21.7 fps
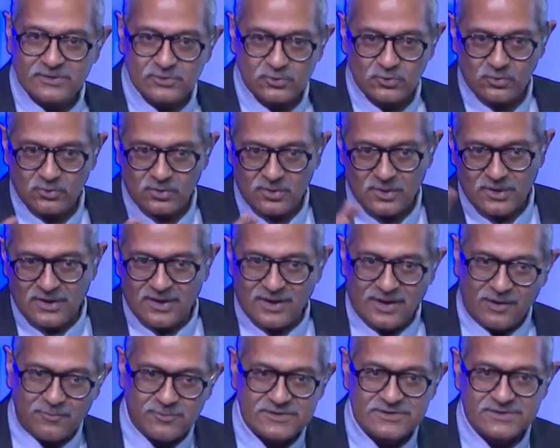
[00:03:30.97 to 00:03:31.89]
So
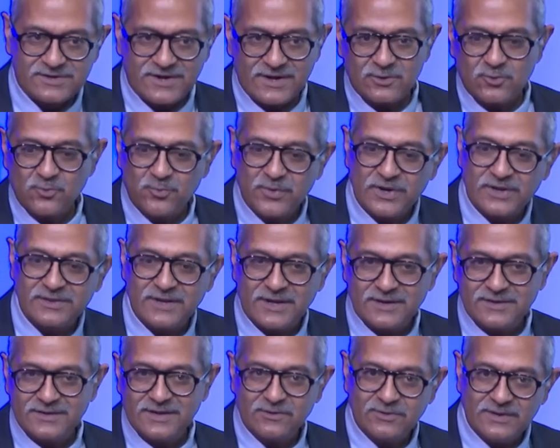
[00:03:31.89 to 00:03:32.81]
I'm just trying to bring
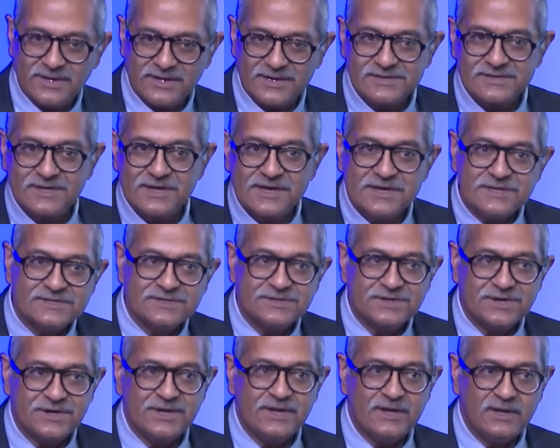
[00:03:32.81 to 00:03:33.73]
that, that there is a
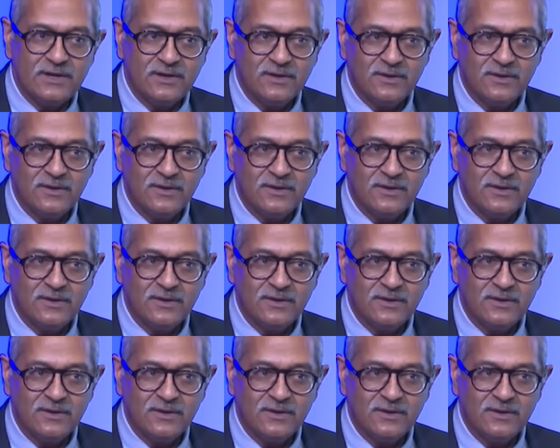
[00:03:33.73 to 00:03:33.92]
history